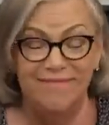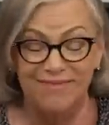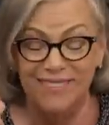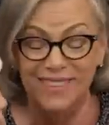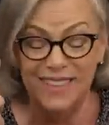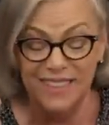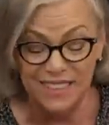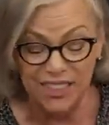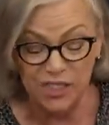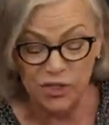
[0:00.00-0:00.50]

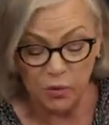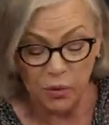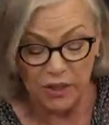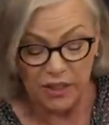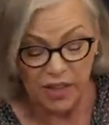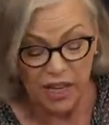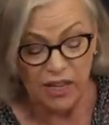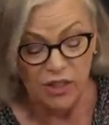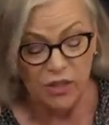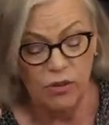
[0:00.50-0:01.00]
This is what
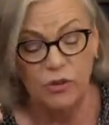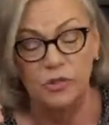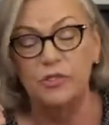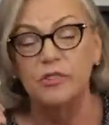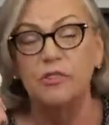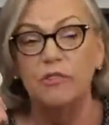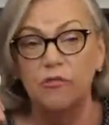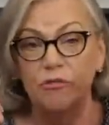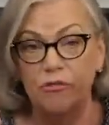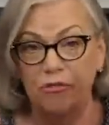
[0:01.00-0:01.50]
they
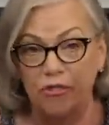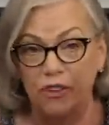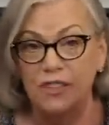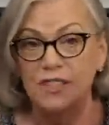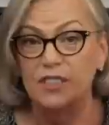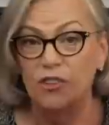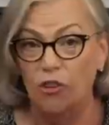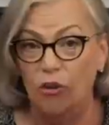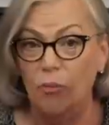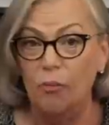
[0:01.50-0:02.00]
use.
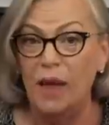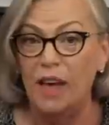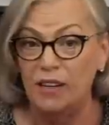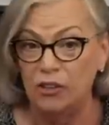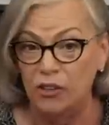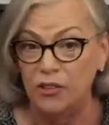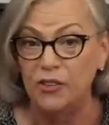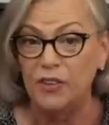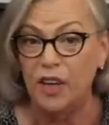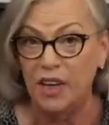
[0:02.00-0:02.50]
Physical
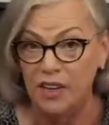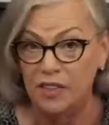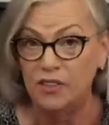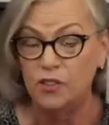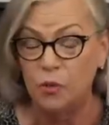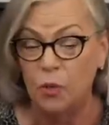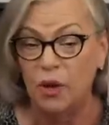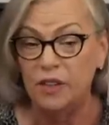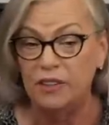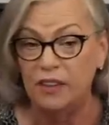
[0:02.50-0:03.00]
metals
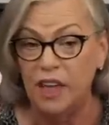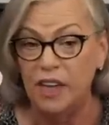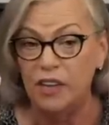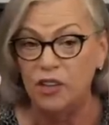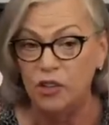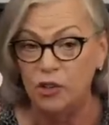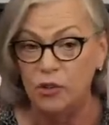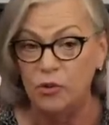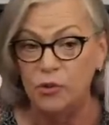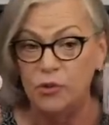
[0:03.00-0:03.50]
is what they
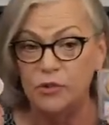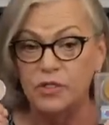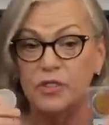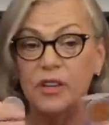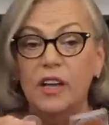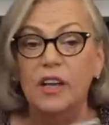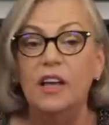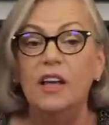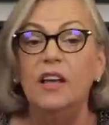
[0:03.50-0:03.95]
use.